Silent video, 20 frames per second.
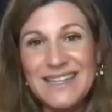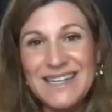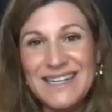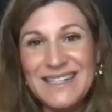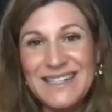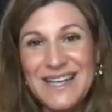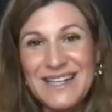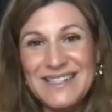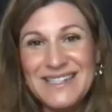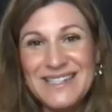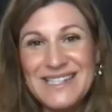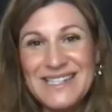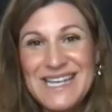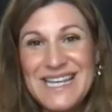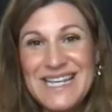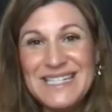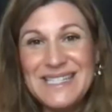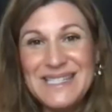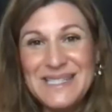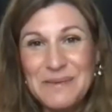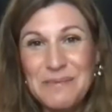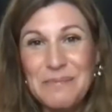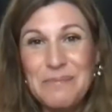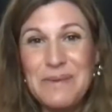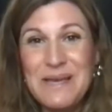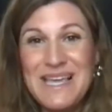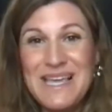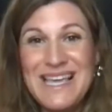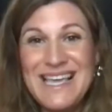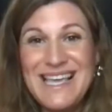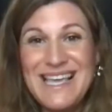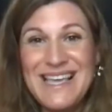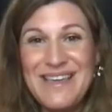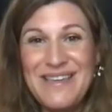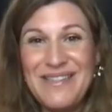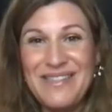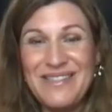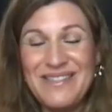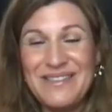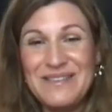It needs to
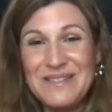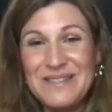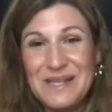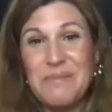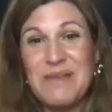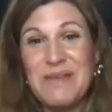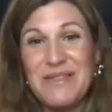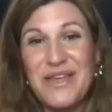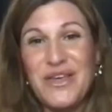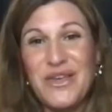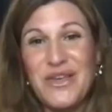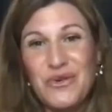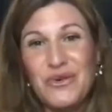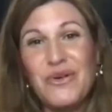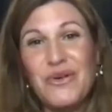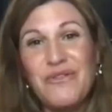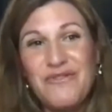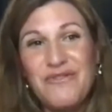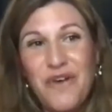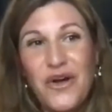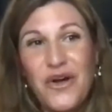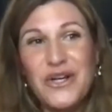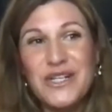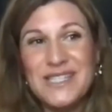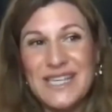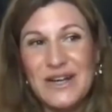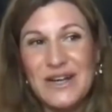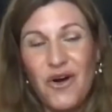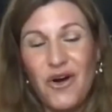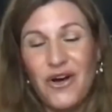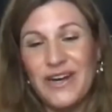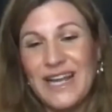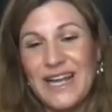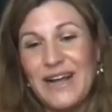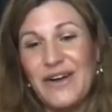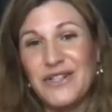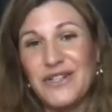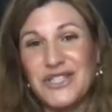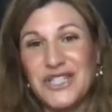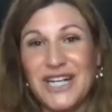be something that you're focusing on in
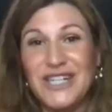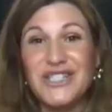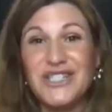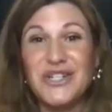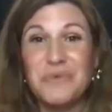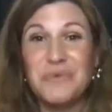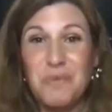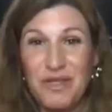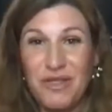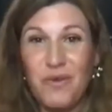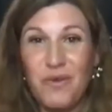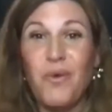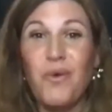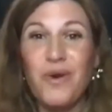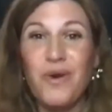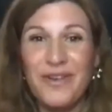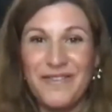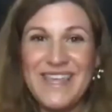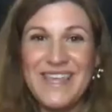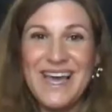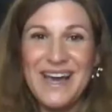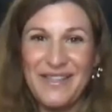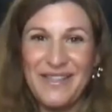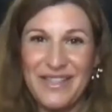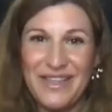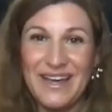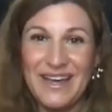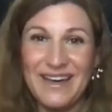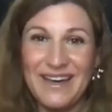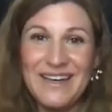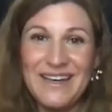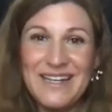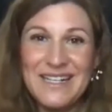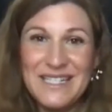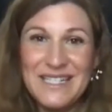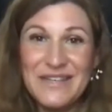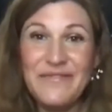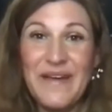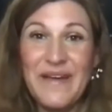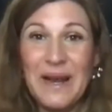conjunction with all of the other
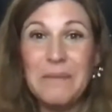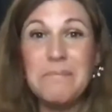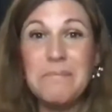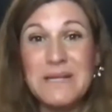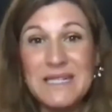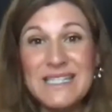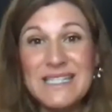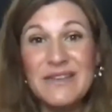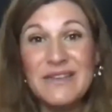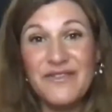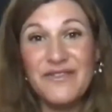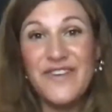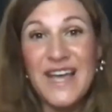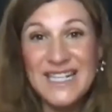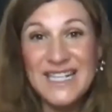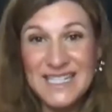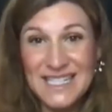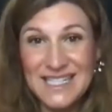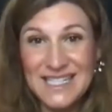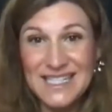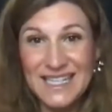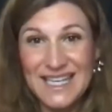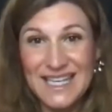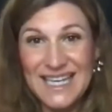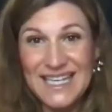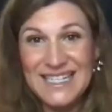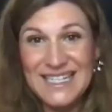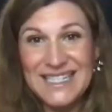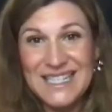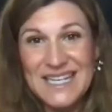developments and phases, I guess.